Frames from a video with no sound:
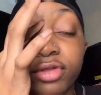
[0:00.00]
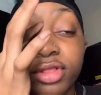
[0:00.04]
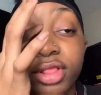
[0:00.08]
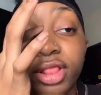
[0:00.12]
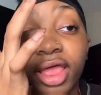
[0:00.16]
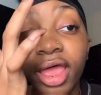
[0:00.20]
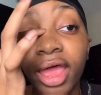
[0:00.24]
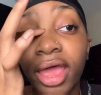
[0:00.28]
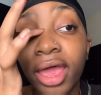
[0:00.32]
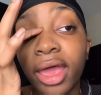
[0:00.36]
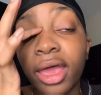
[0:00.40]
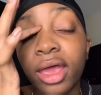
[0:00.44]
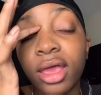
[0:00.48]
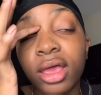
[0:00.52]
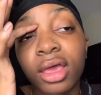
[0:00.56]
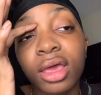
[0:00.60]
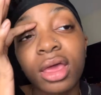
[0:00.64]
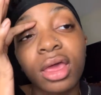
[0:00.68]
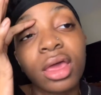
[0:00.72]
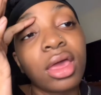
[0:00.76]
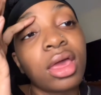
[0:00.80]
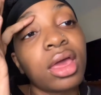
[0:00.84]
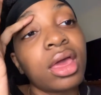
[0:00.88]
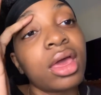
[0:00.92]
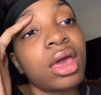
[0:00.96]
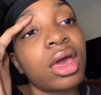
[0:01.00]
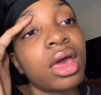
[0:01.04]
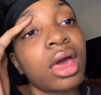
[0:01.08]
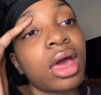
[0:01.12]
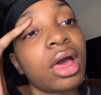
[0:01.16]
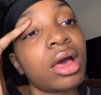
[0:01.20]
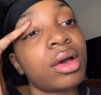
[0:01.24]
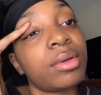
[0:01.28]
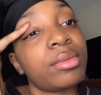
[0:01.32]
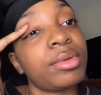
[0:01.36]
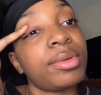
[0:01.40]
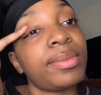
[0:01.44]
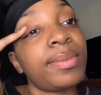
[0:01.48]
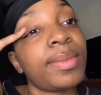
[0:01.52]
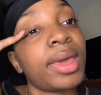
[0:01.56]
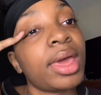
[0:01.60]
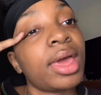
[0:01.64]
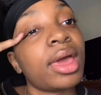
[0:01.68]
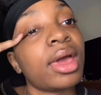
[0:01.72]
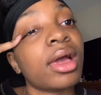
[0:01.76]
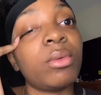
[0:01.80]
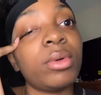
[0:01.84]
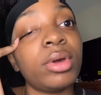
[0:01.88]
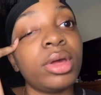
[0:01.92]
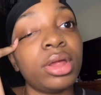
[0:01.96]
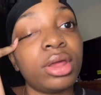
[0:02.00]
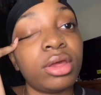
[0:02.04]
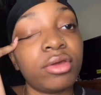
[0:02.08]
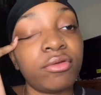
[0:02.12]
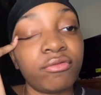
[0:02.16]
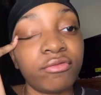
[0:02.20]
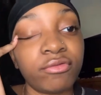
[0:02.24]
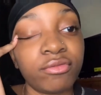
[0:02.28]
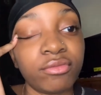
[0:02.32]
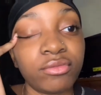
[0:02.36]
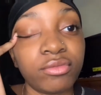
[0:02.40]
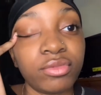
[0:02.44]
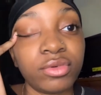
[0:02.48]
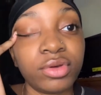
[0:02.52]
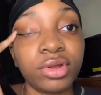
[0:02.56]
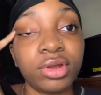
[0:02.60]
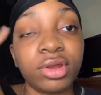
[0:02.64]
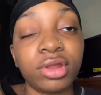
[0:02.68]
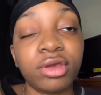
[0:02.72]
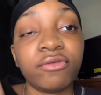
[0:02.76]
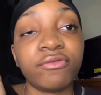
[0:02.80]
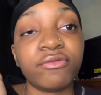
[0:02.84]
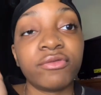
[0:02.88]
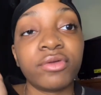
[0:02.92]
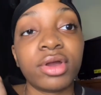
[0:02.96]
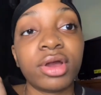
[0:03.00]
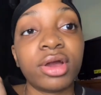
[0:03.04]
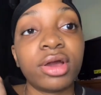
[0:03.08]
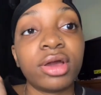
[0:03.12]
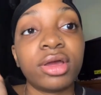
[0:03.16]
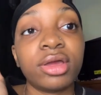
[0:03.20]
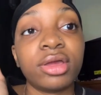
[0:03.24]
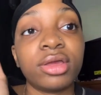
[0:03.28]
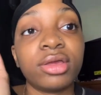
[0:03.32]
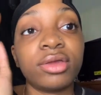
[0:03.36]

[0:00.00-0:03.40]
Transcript: that. I'll be back whenever I